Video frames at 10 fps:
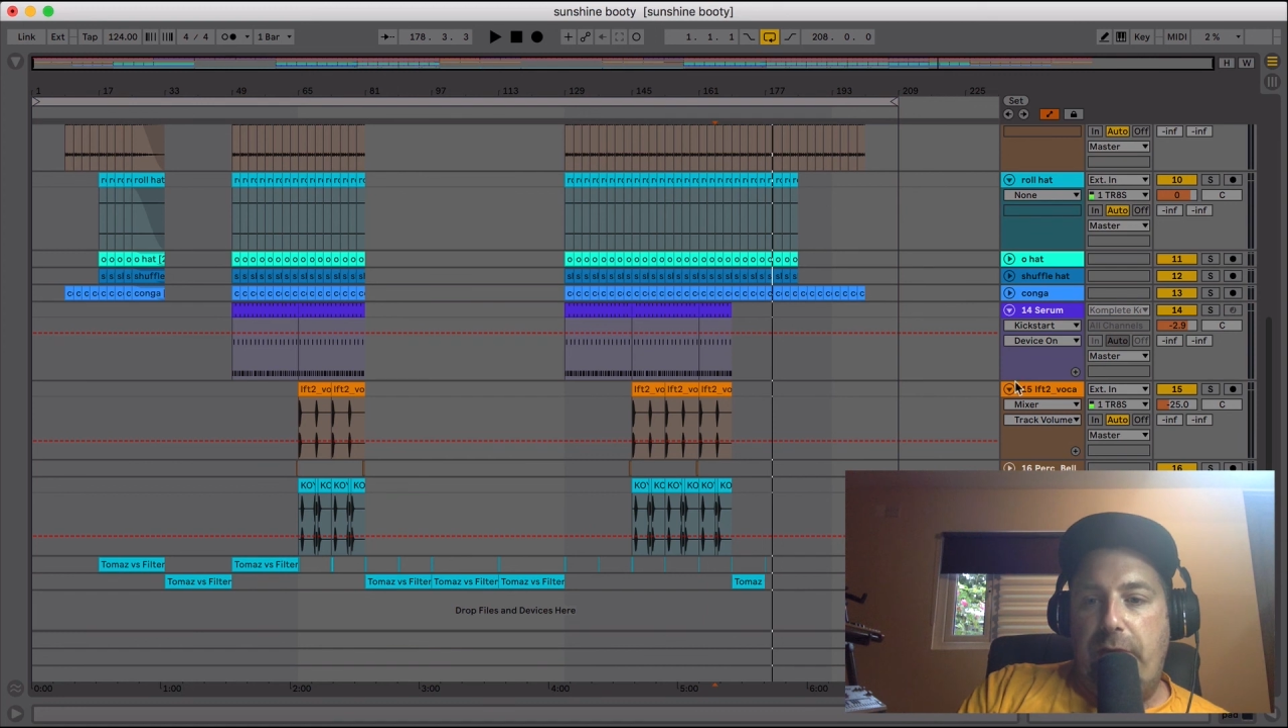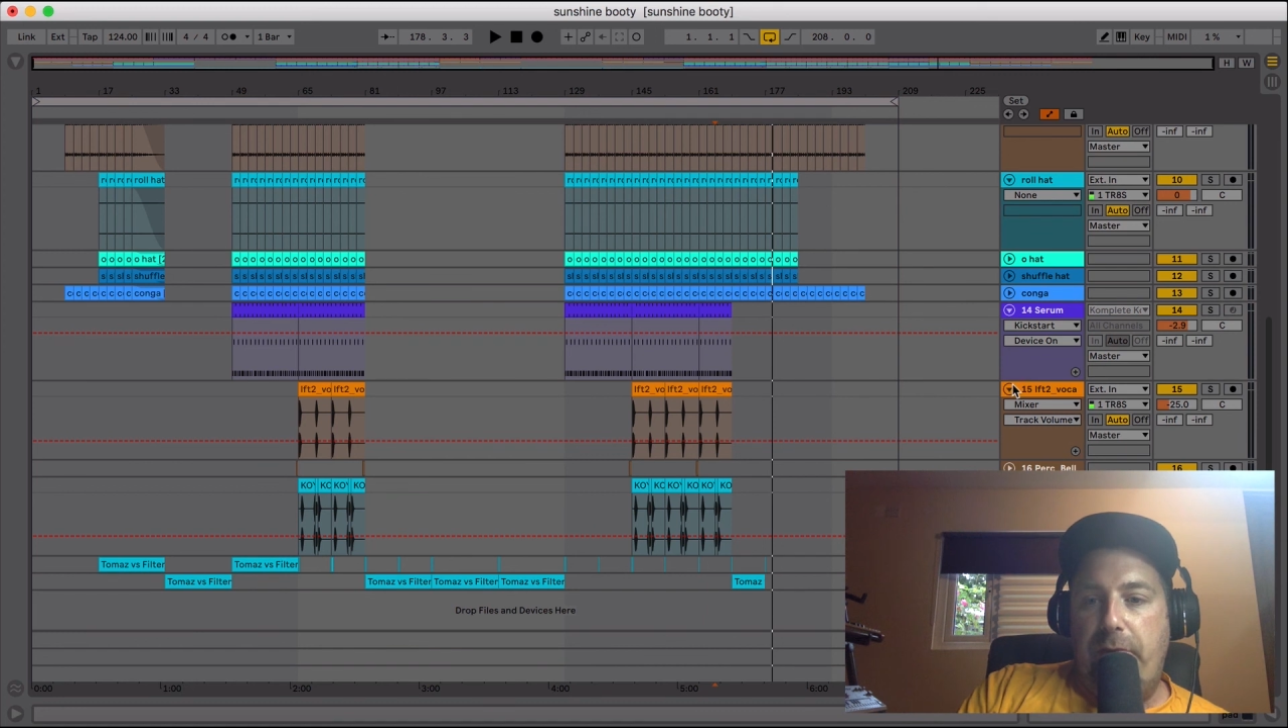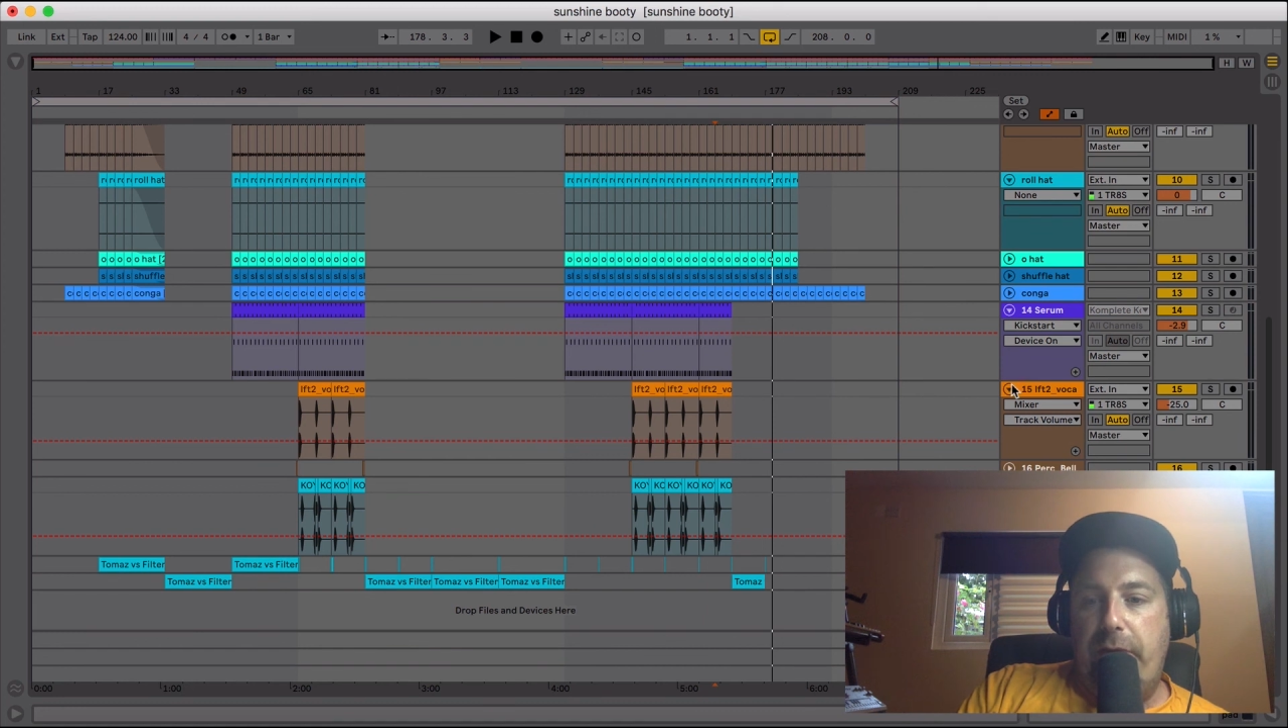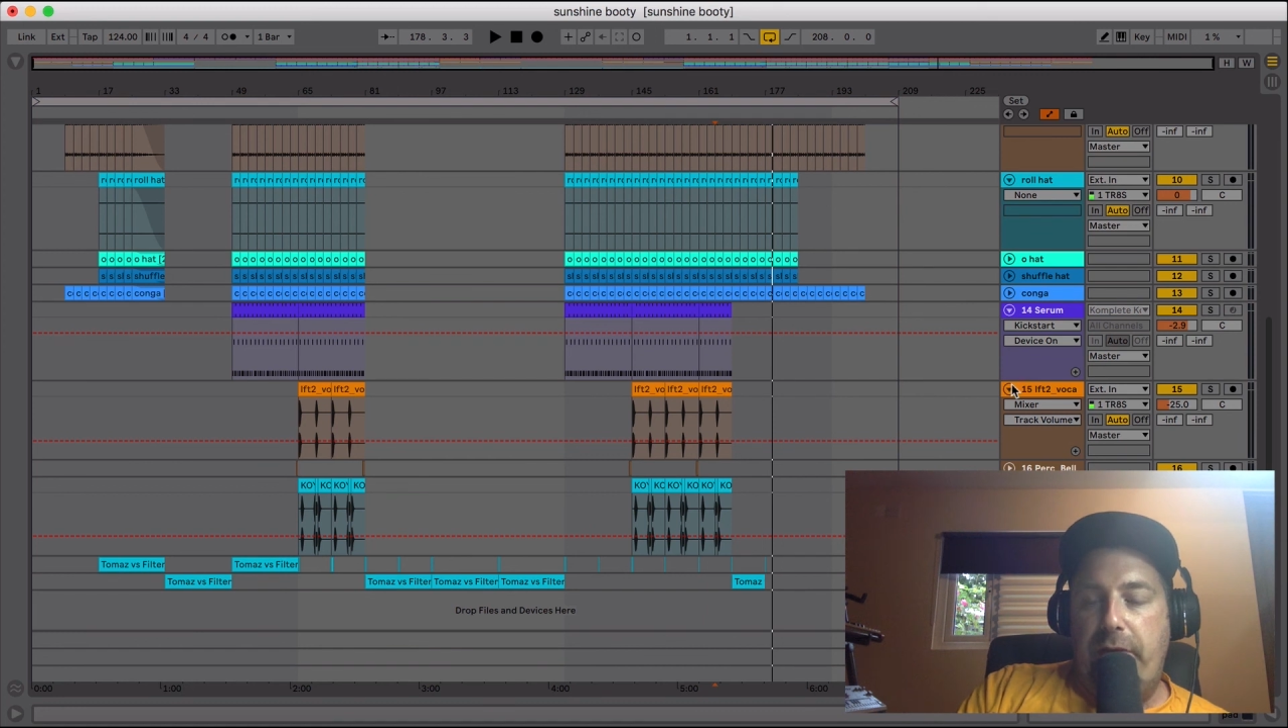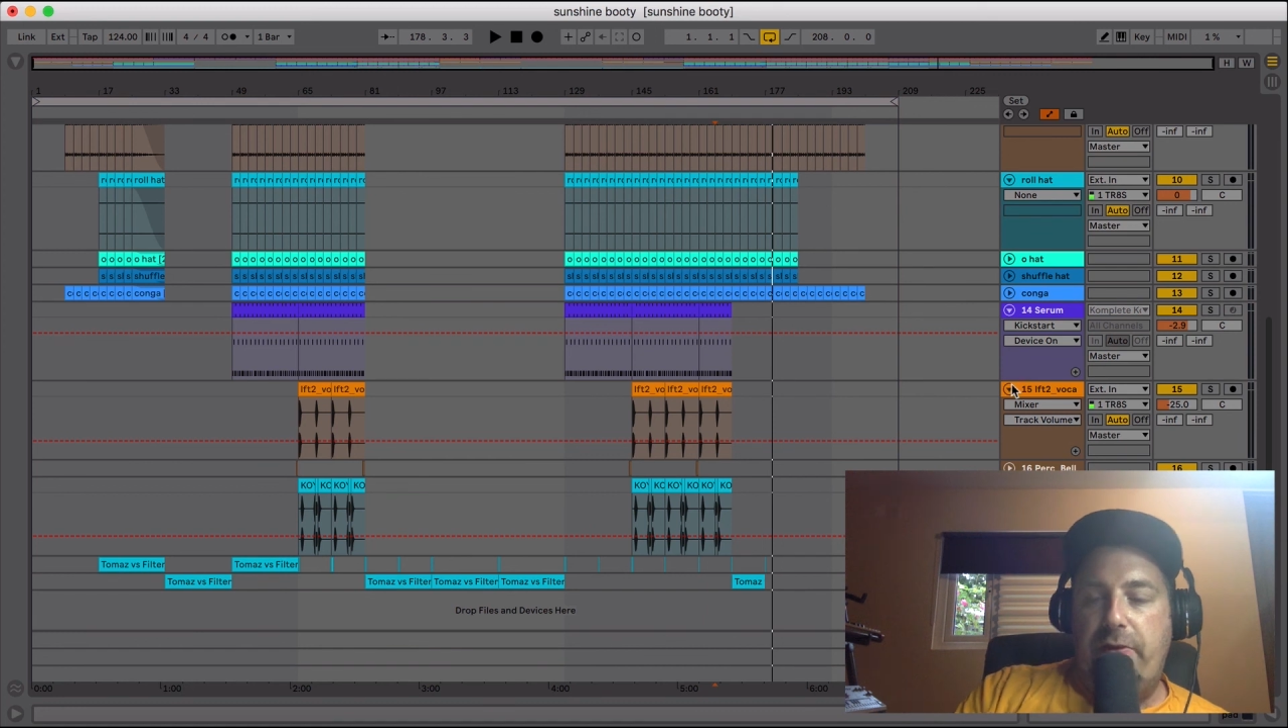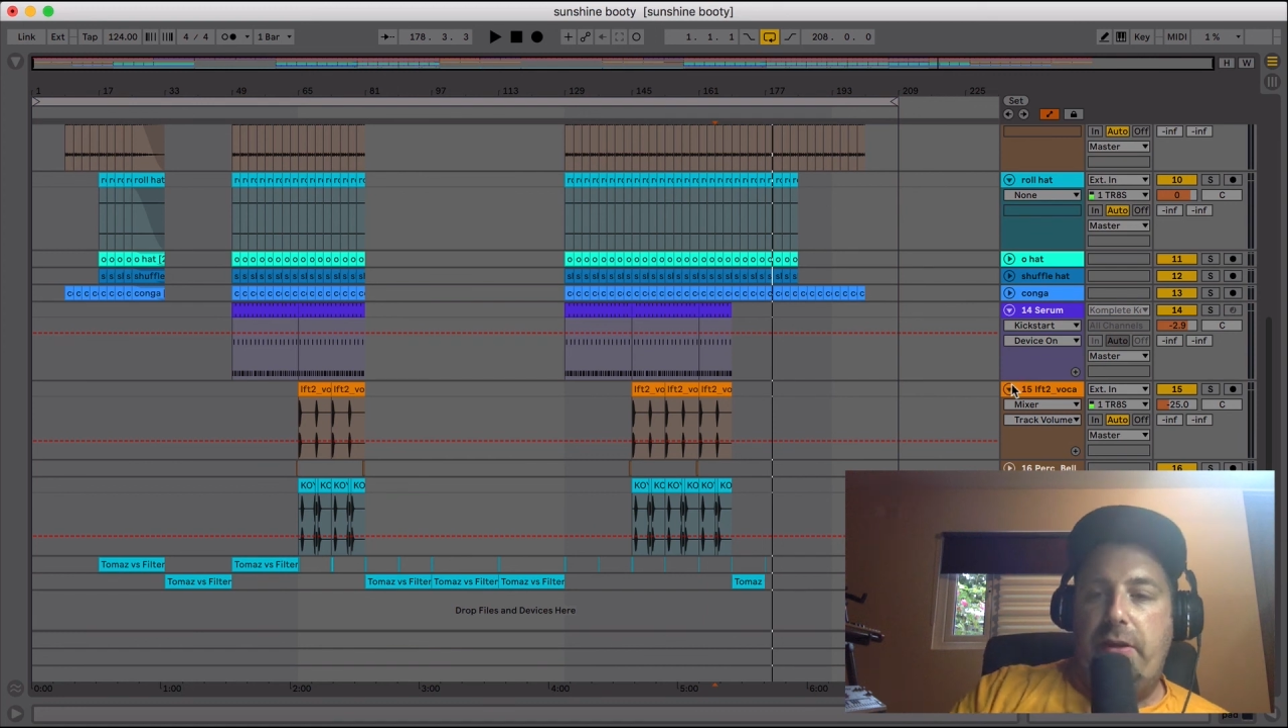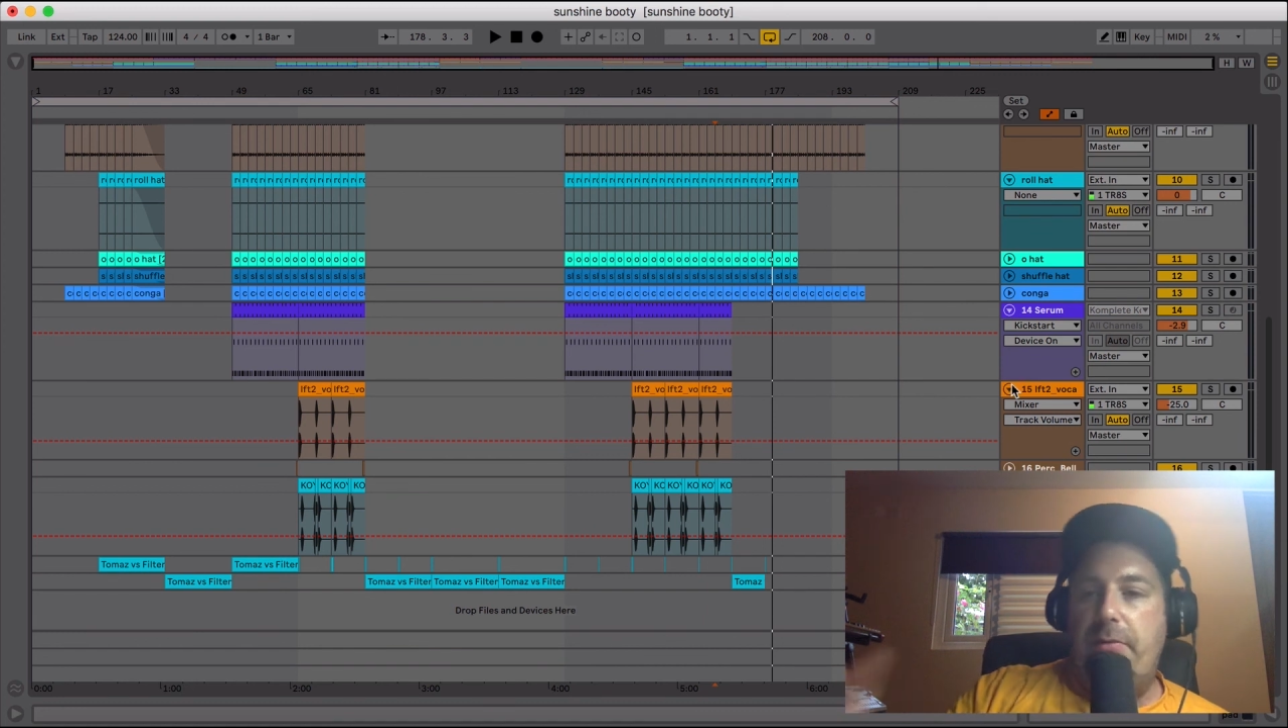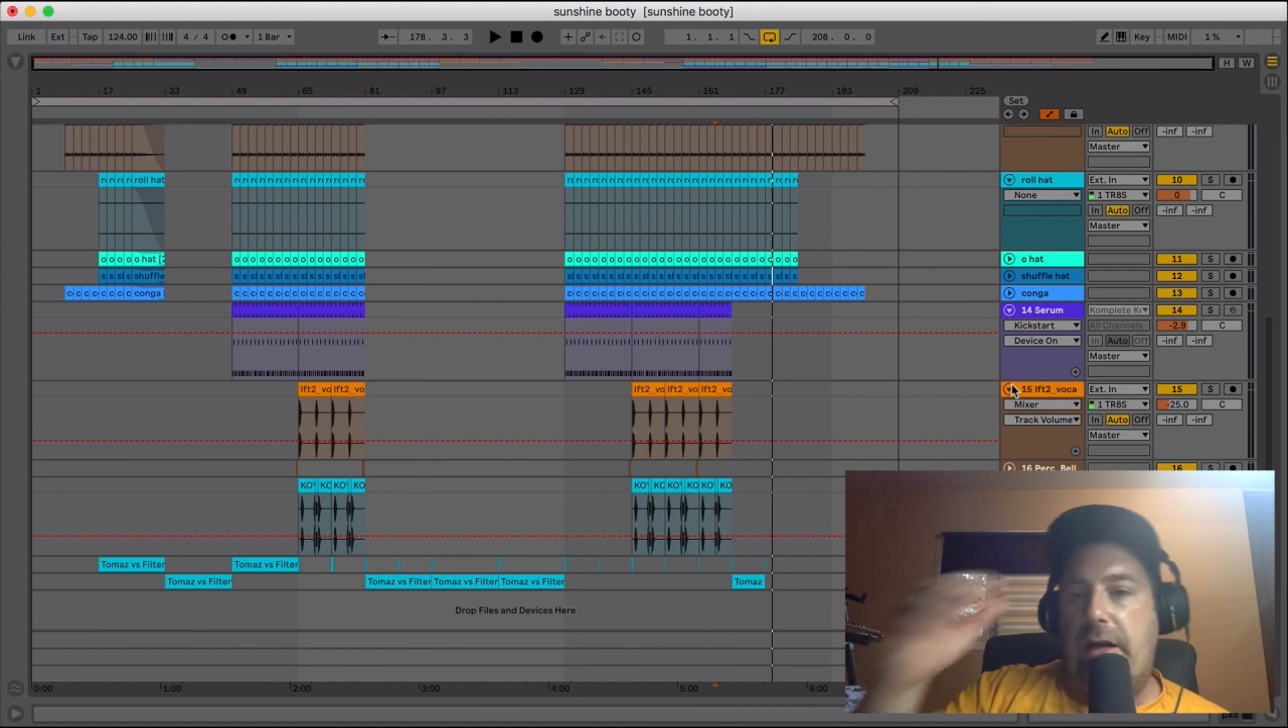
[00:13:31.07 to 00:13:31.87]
mixed and